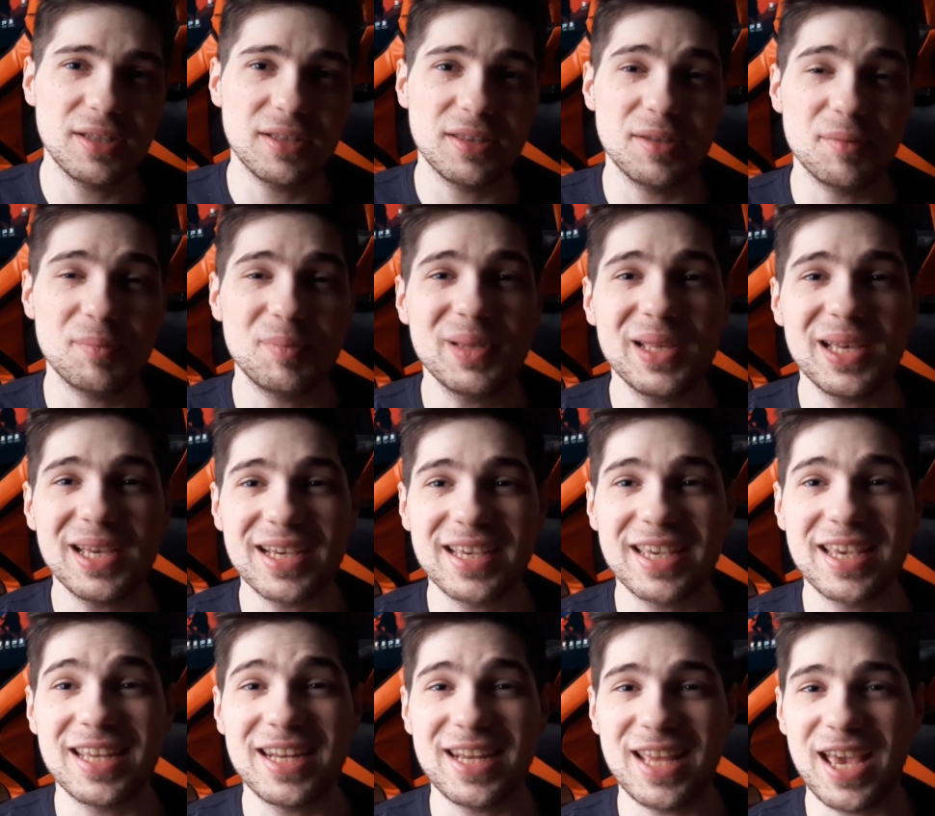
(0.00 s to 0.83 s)
the player
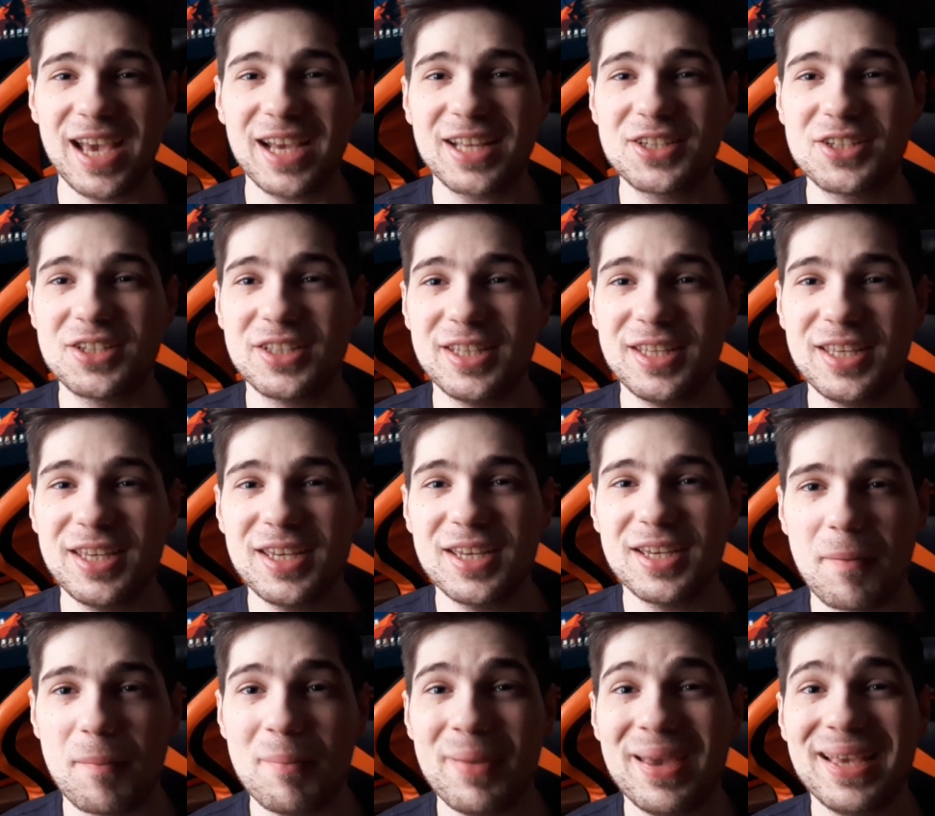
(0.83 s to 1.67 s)
can
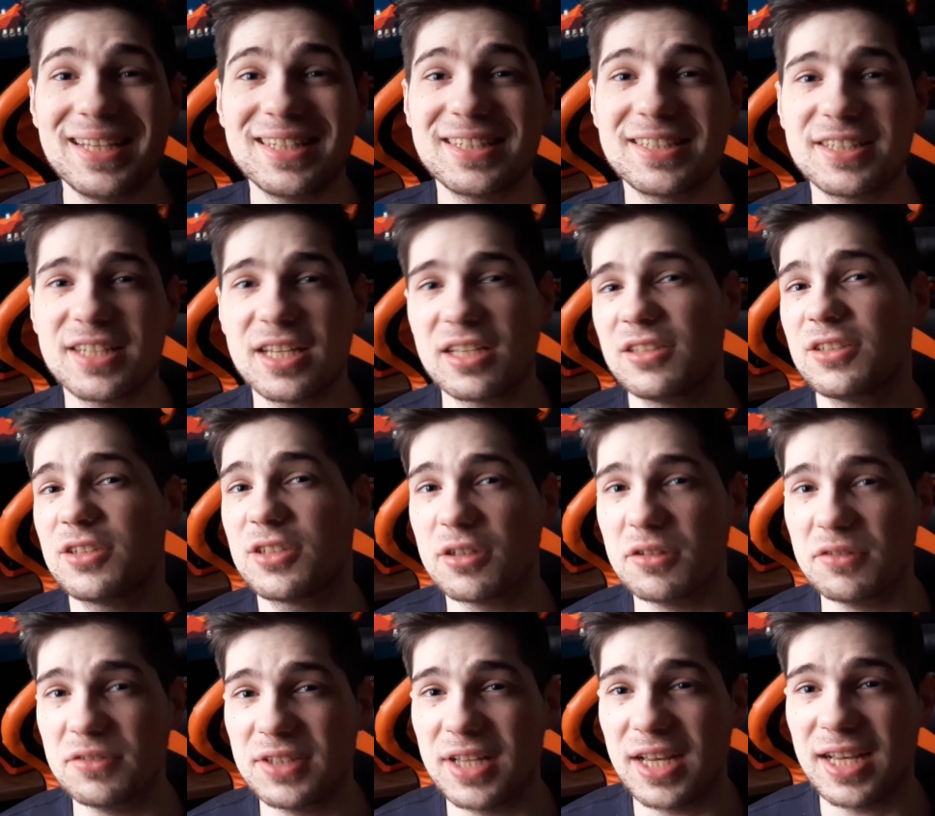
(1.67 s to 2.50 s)
actually make sense
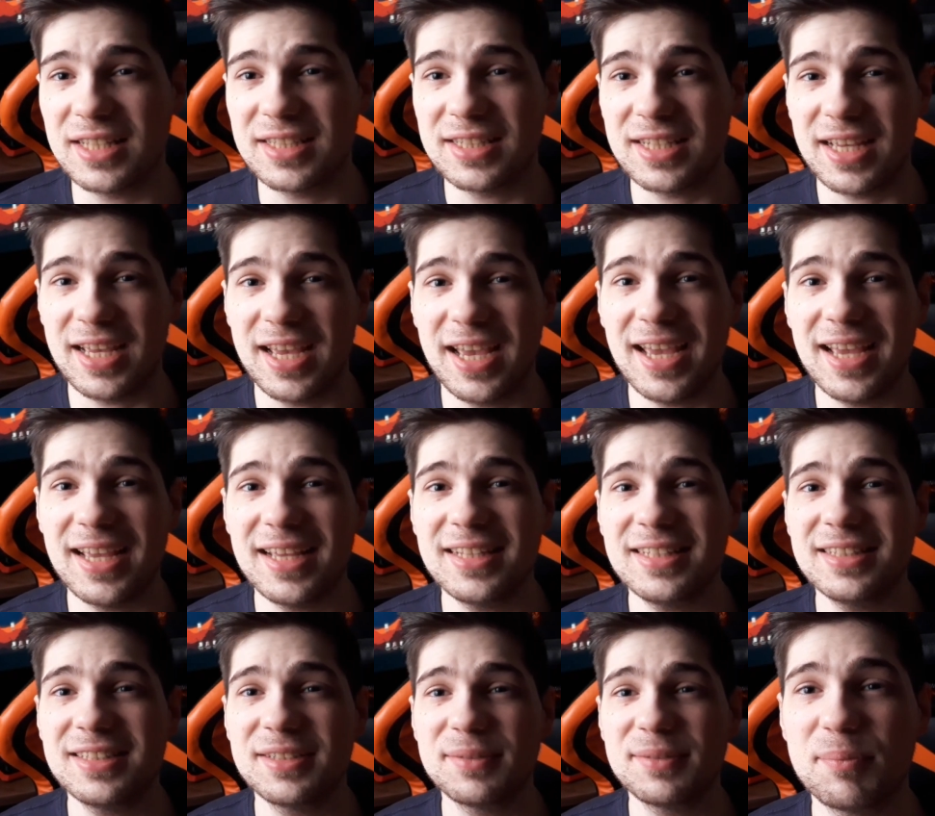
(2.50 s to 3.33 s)
of that
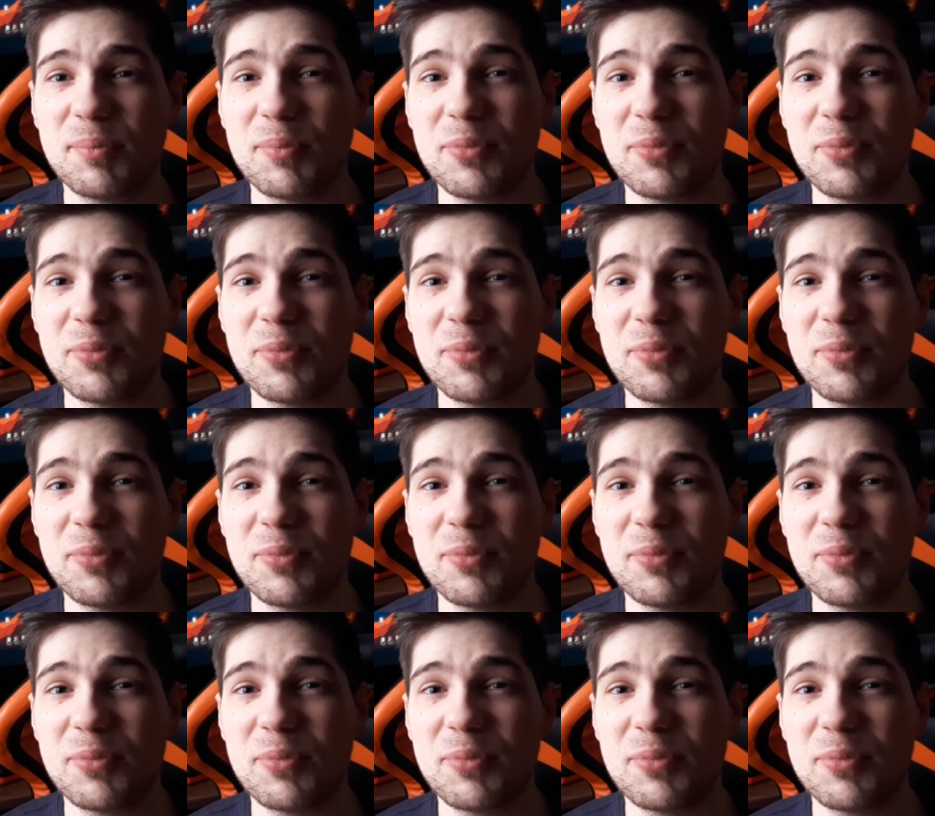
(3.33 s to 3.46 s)
and